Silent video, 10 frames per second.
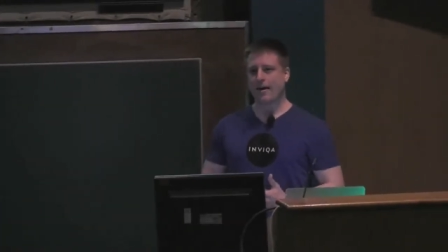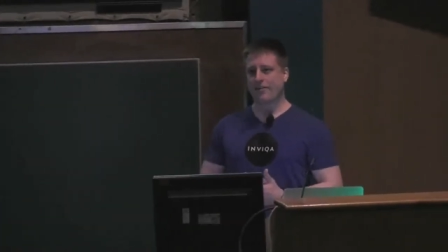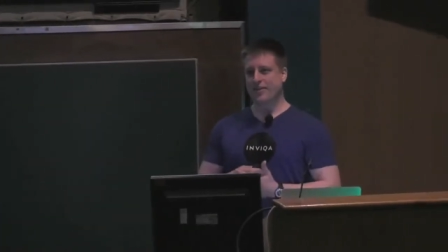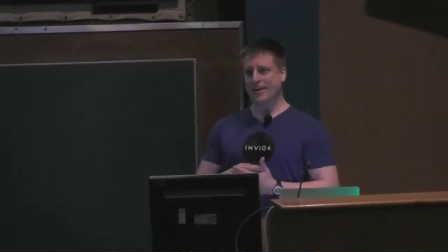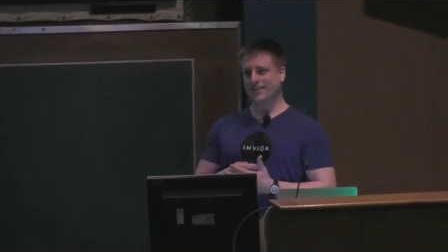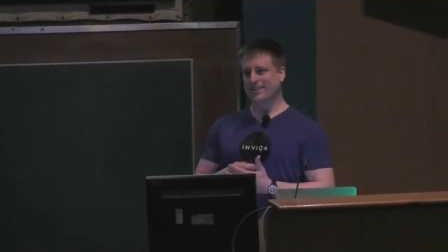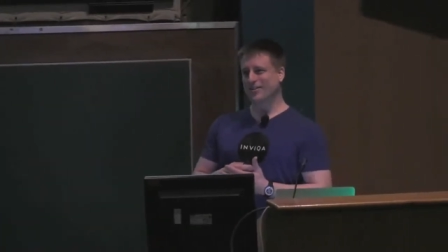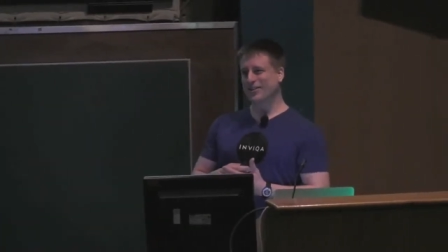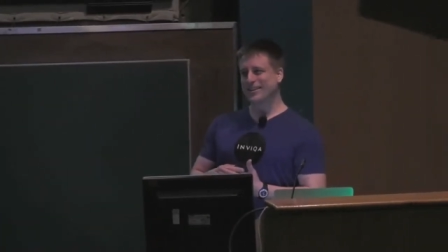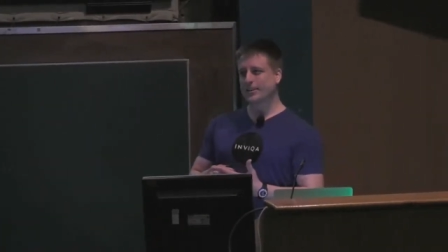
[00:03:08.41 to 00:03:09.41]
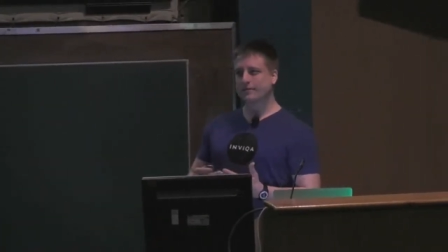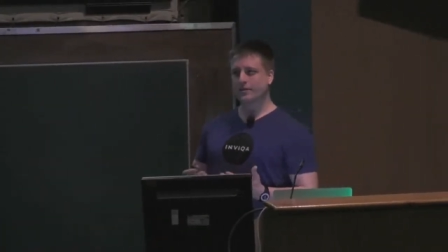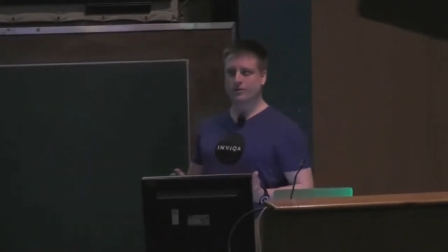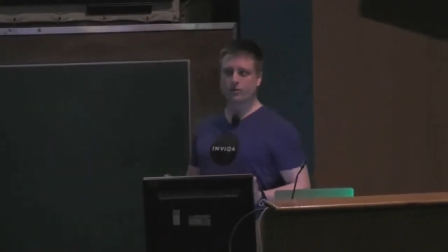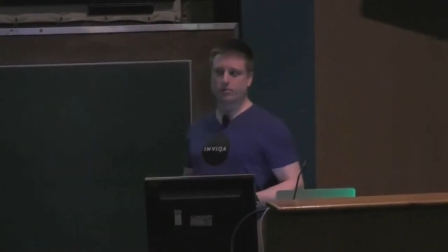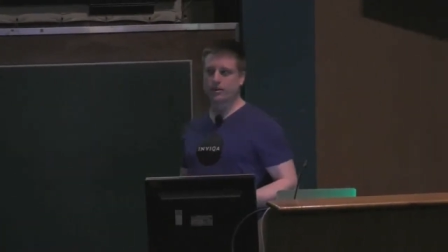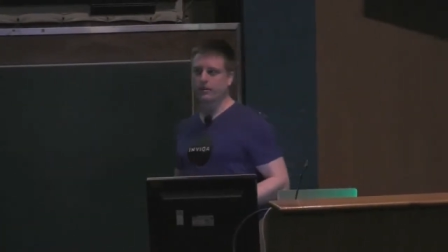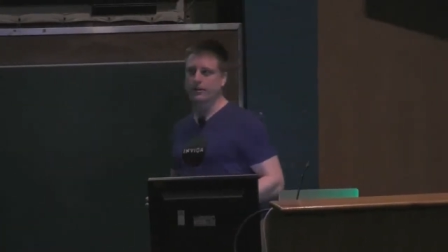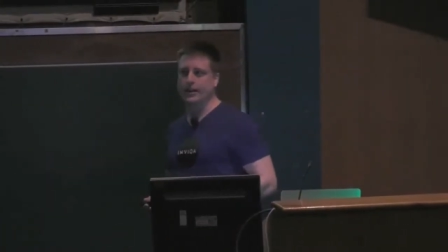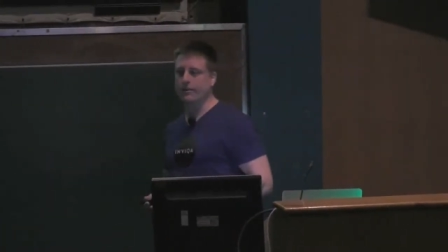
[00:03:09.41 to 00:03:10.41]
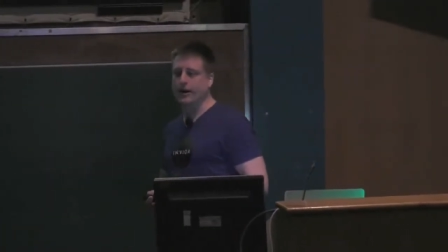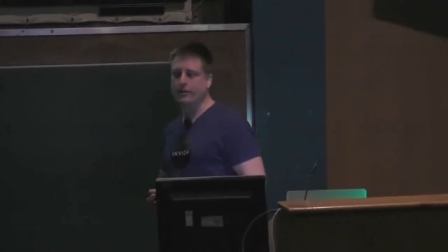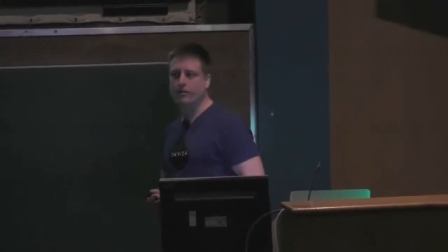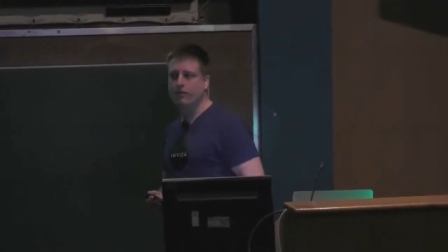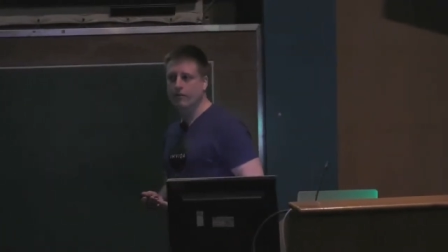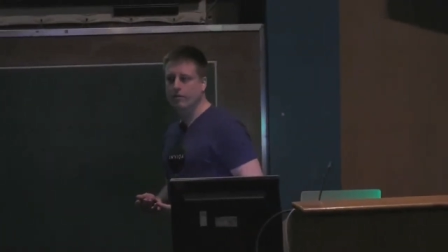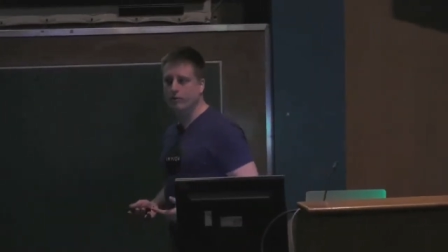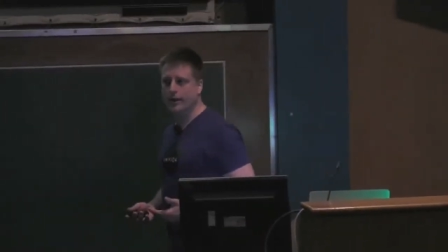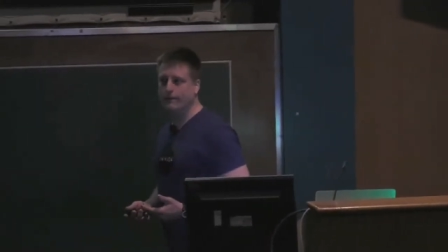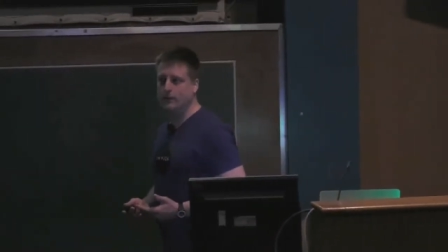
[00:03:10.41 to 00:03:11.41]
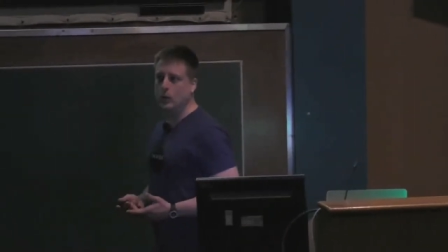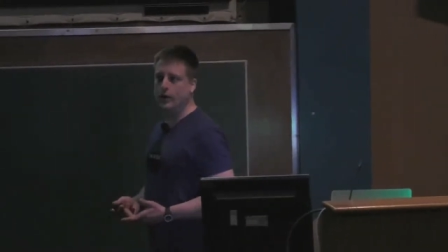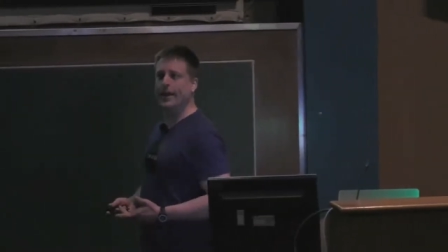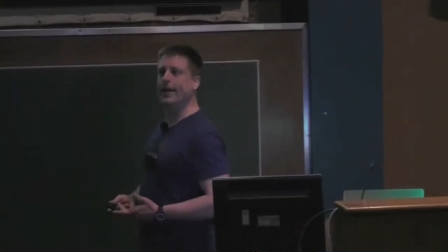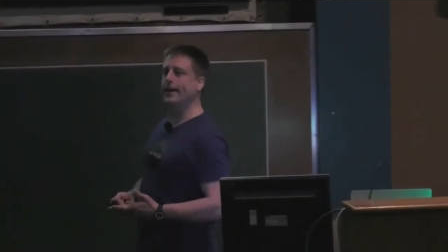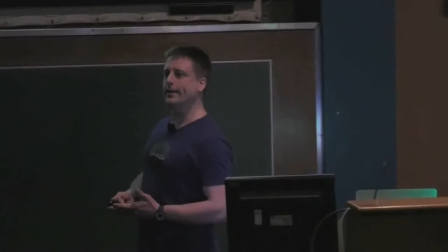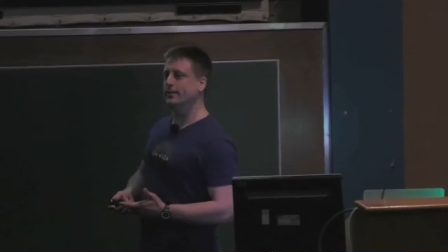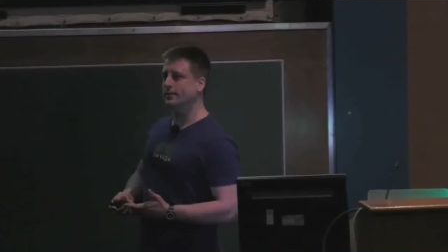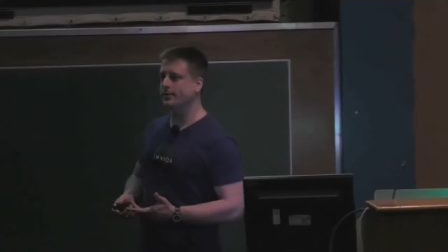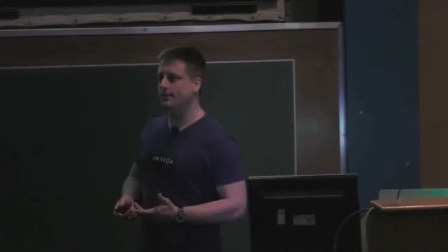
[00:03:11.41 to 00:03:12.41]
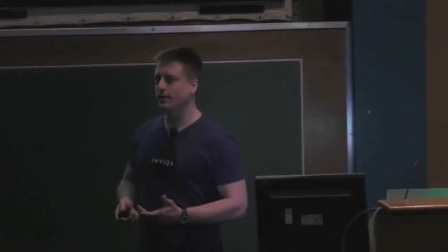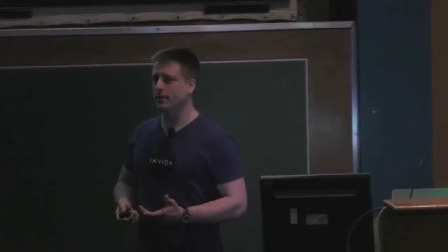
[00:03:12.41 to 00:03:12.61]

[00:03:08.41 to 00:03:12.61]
and then kind of stopped learning about it for 3 or 4 years